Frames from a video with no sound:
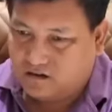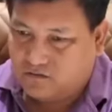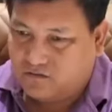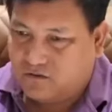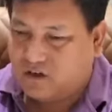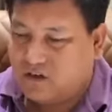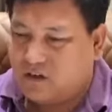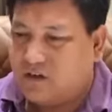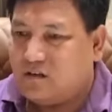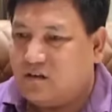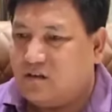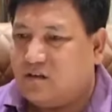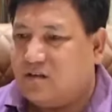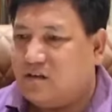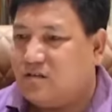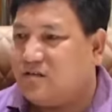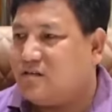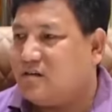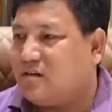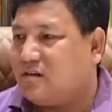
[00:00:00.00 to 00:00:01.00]
within the
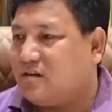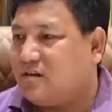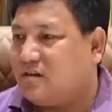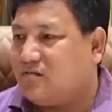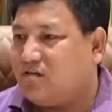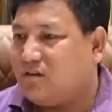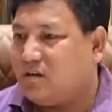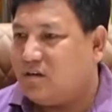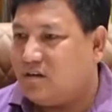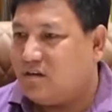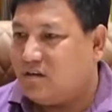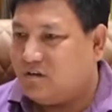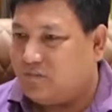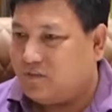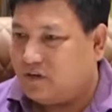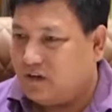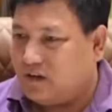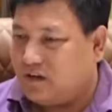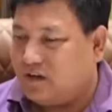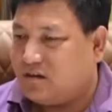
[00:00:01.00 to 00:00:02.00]
district, within the
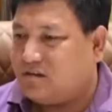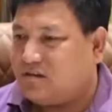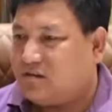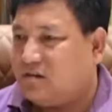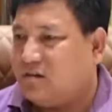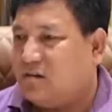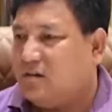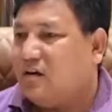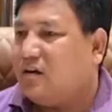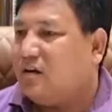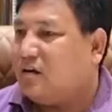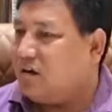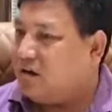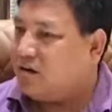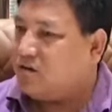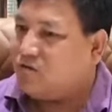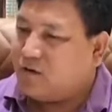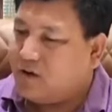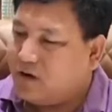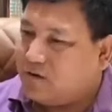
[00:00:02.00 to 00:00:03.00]
village,
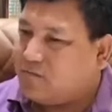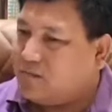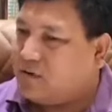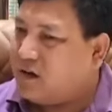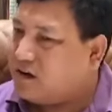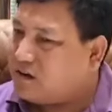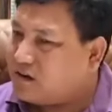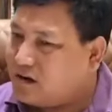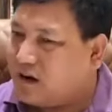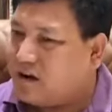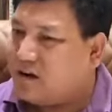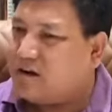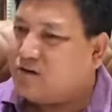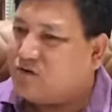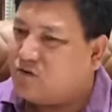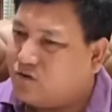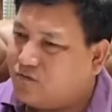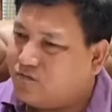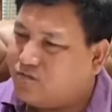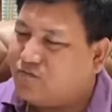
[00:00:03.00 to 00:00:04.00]
we have that
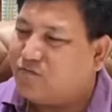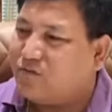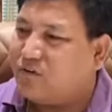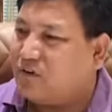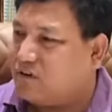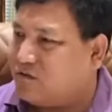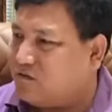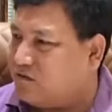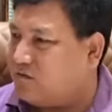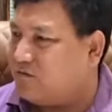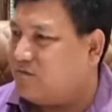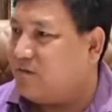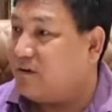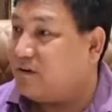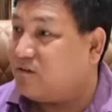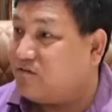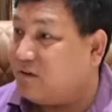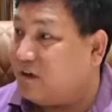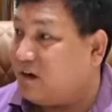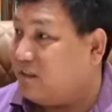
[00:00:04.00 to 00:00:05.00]
kind of
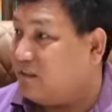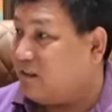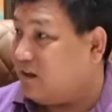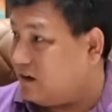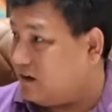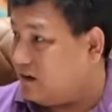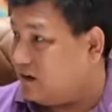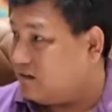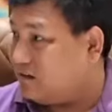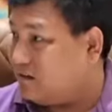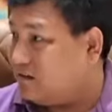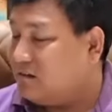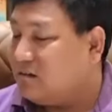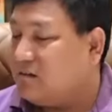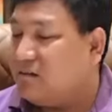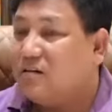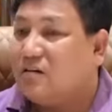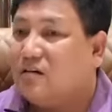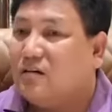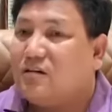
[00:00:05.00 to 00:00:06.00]
conflict were there.
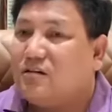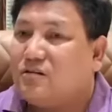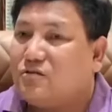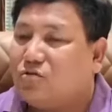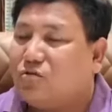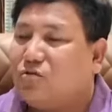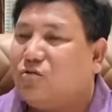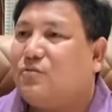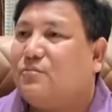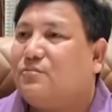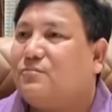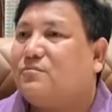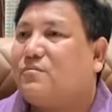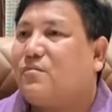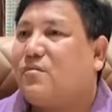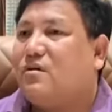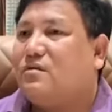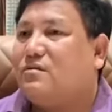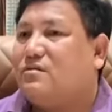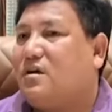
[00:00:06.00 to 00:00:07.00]
So,
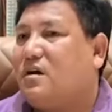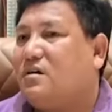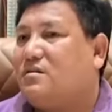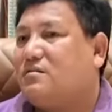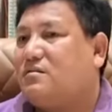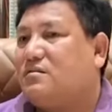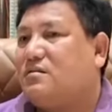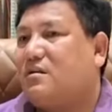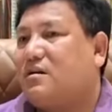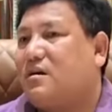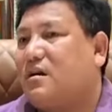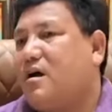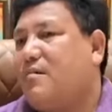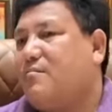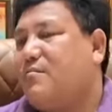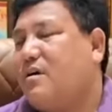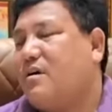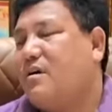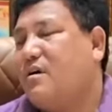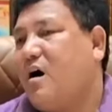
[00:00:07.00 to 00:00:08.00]
just
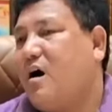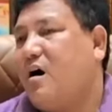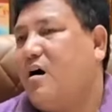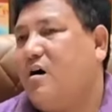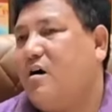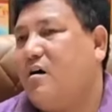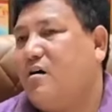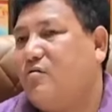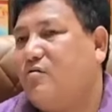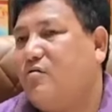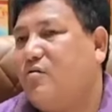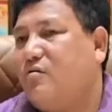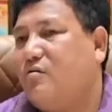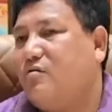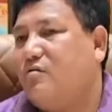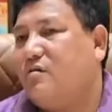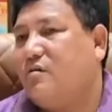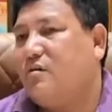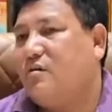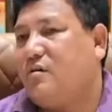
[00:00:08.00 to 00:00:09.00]
coming, you
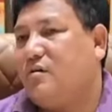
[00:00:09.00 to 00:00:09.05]
know,